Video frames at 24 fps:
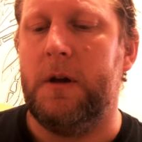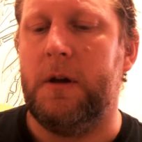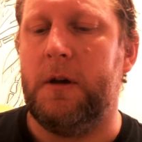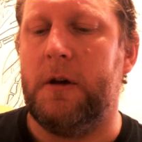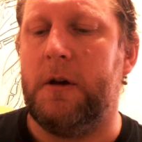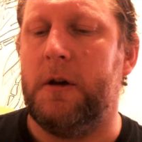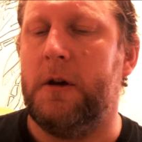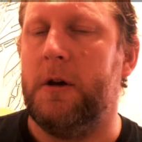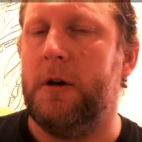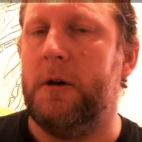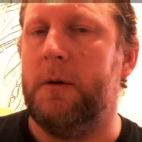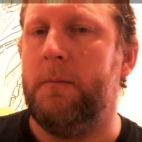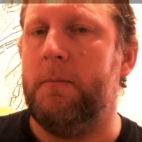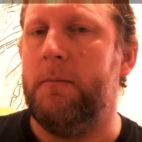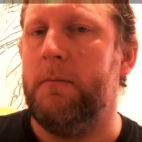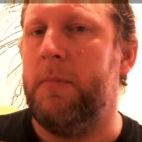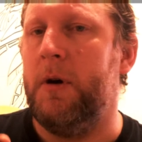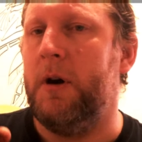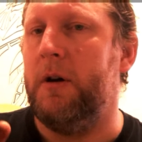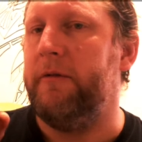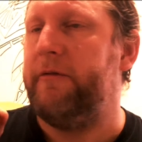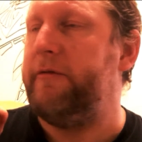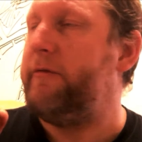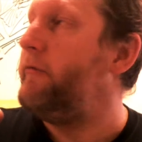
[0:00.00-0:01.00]
Um,
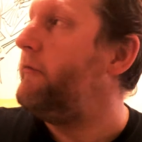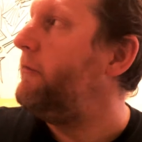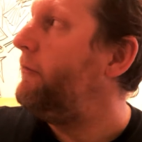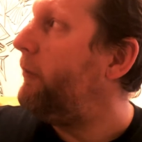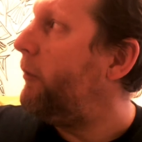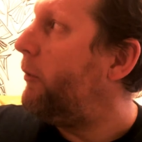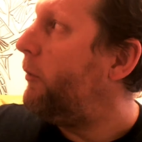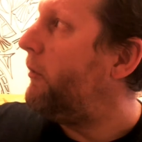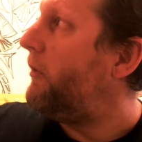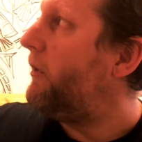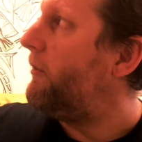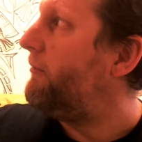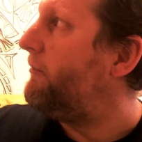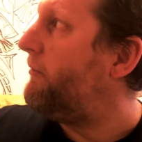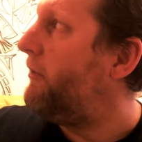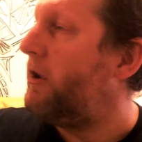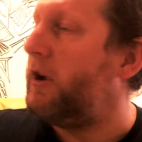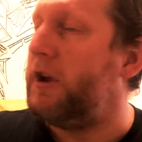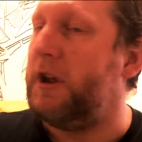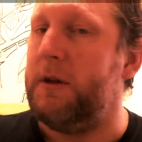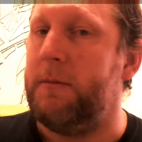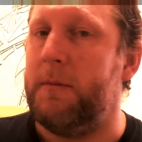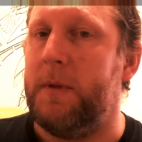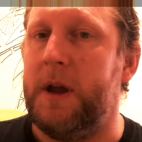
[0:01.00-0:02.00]
but for the
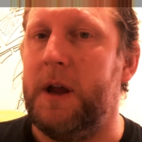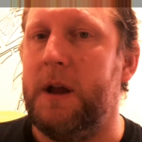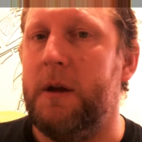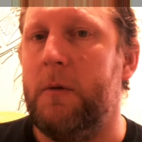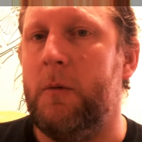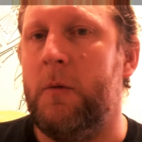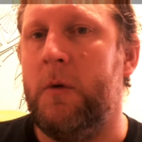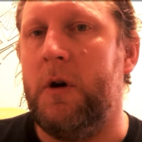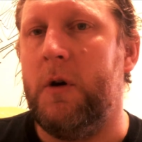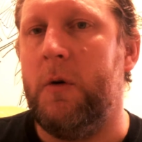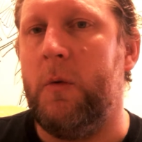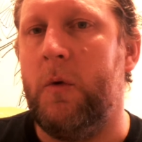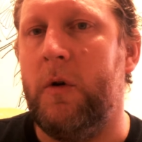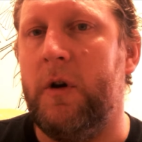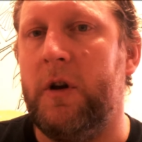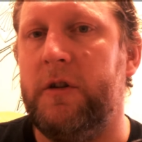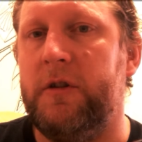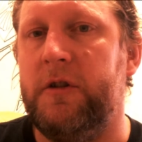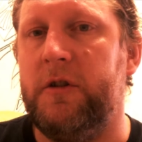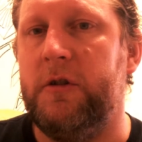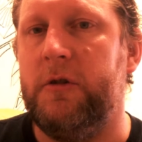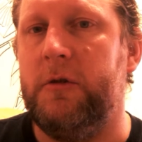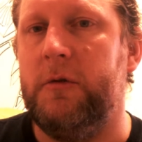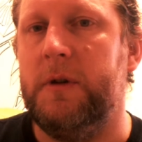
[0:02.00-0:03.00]
funky meet, what I
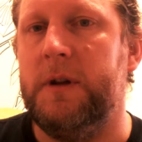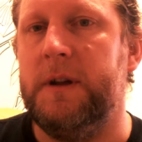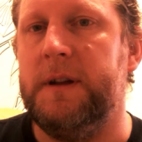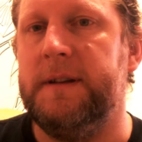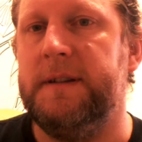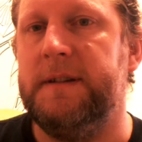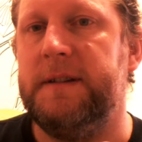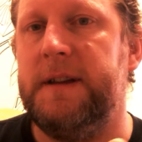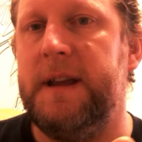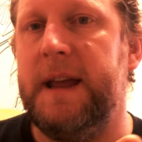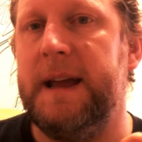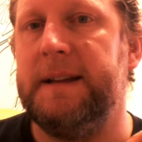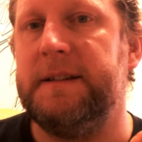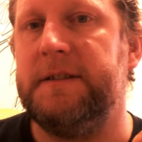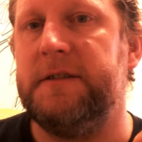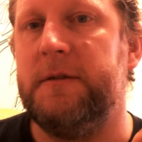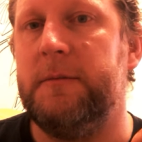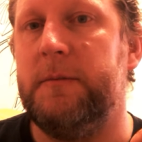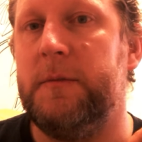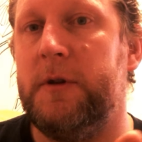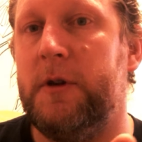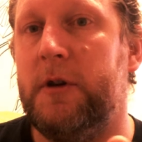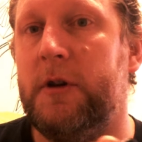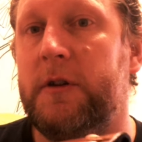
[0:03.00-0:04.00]
want to do is get
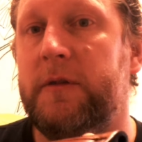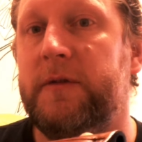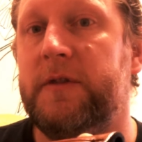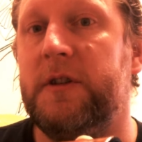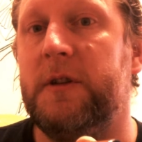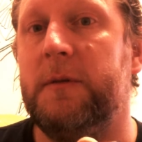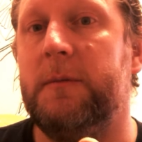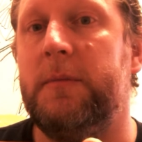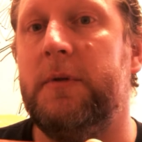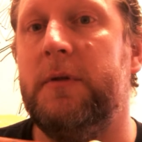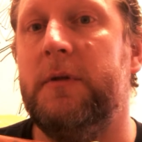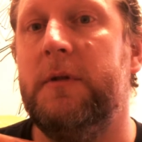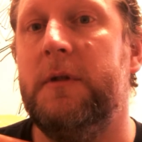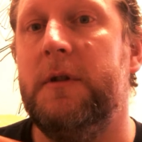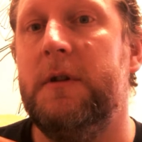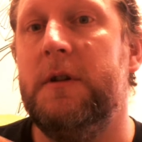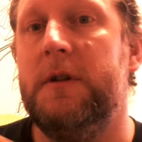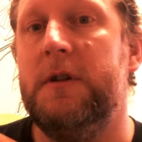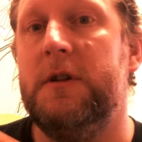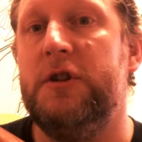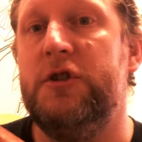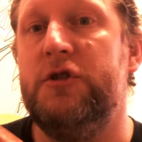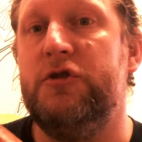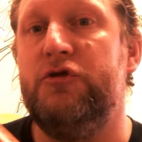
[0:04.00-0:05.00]
some knives up
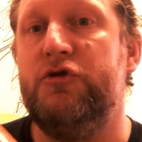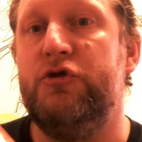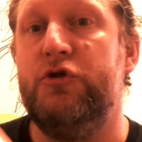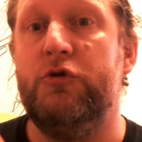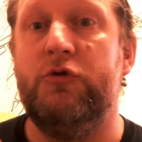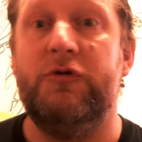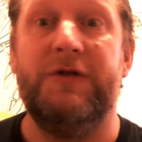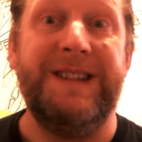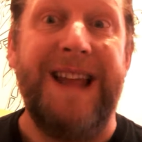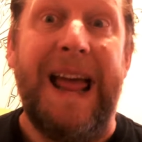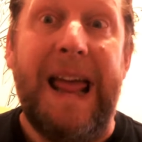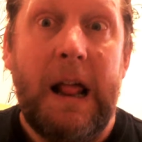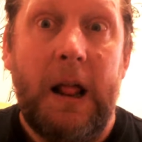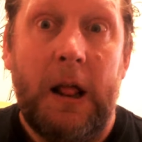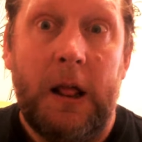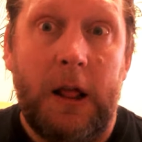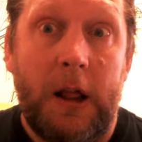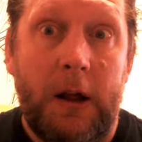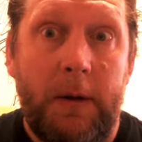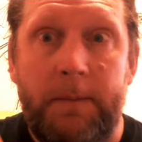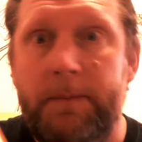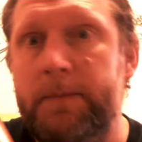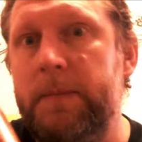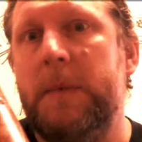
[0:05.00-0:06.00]
to
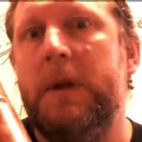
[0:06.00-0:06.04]
sell.